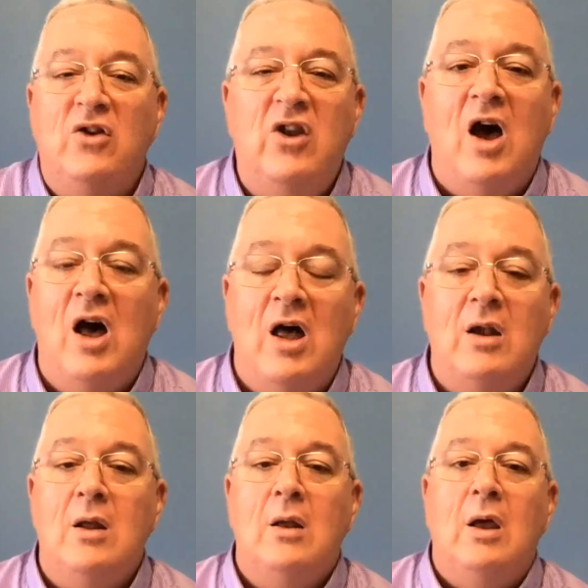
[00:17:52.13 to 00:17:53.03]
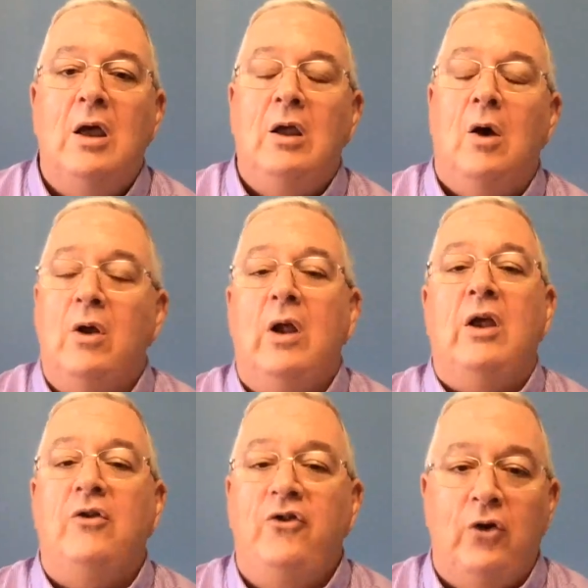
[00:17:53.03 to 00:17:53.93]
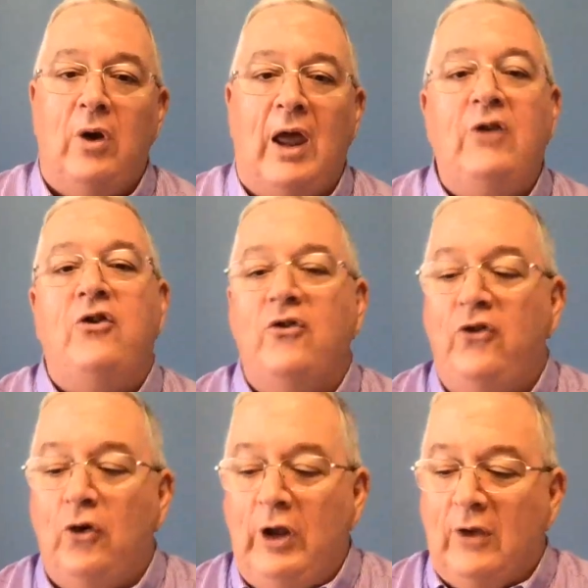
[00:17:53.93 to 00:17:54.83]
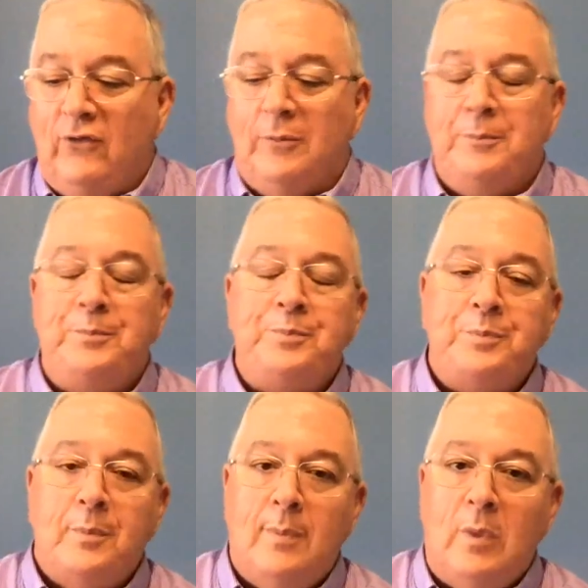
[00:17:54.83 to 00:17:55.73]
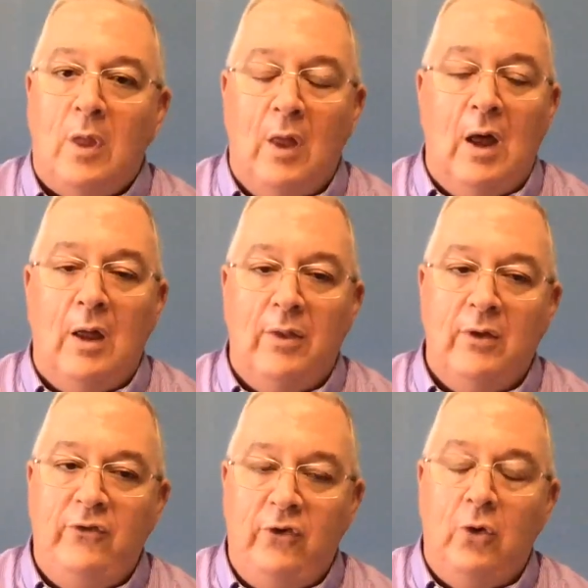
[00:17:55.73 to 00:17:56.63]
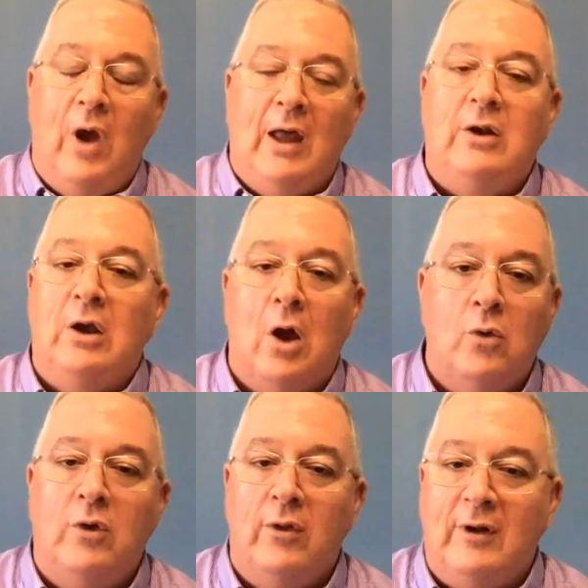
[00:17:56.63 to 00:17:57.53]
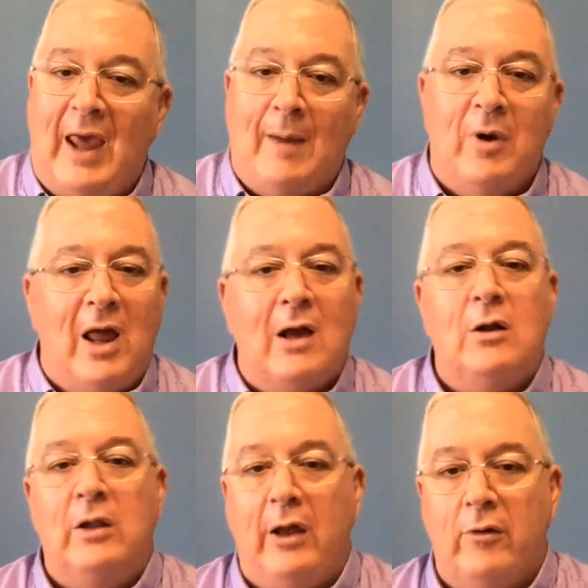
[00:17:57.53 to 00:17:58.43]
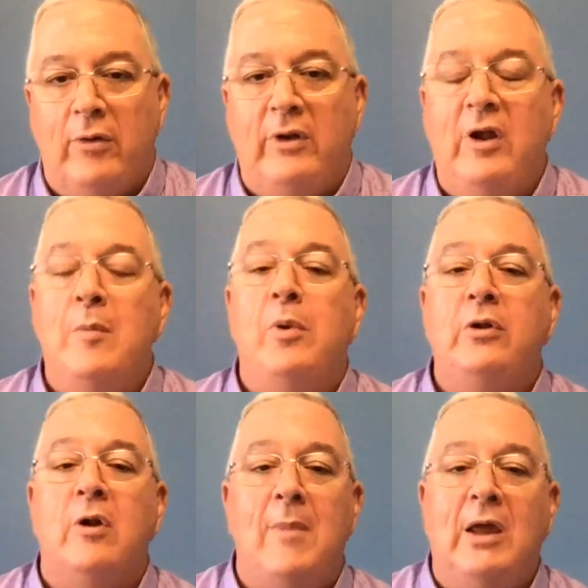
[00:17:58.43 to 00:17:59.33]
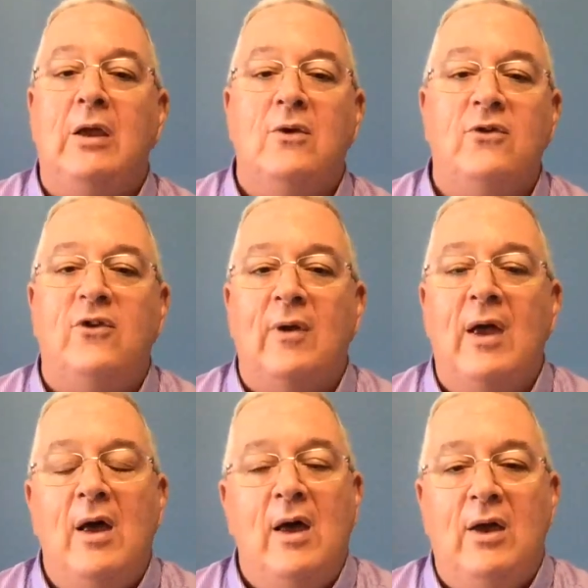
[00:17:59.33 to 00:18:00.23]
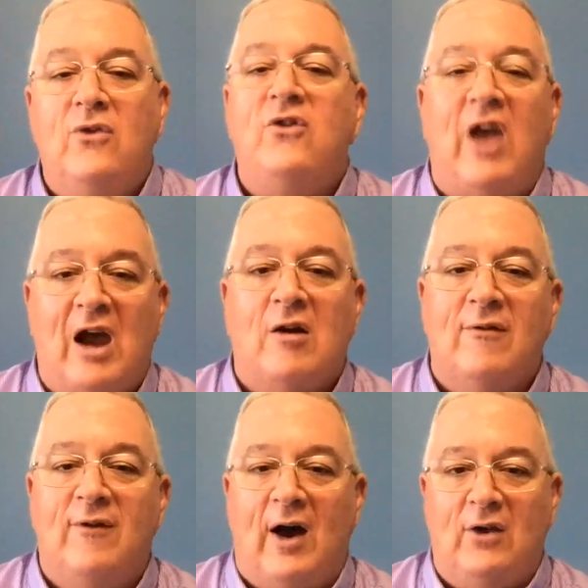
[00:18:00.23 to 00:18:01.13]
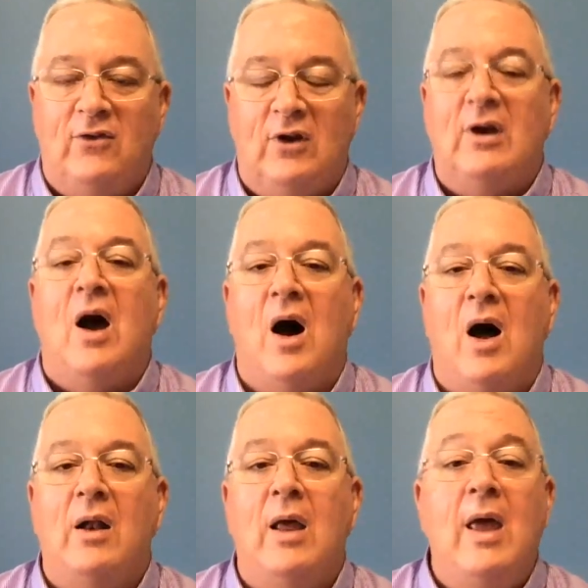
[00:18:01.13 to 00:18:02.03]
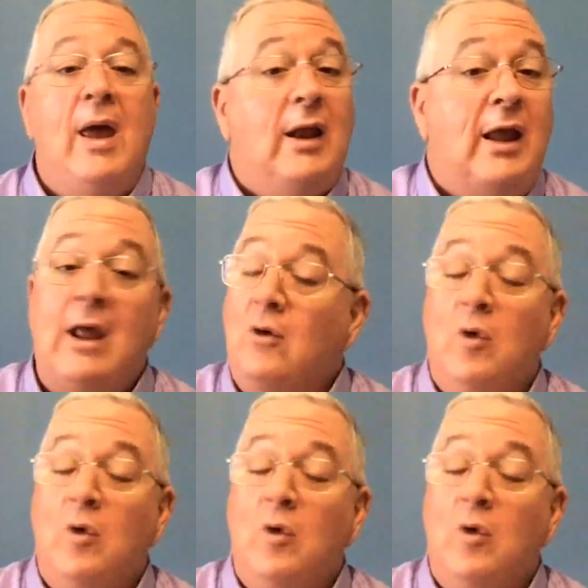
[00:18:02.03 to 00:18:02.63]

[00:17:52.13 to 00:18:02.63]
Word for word: Done. You know, in, in Ju- ancient Judaism, uh, the Jew had to go to the tabernacle, later the temple, to make his his sacrifice to God, and he had to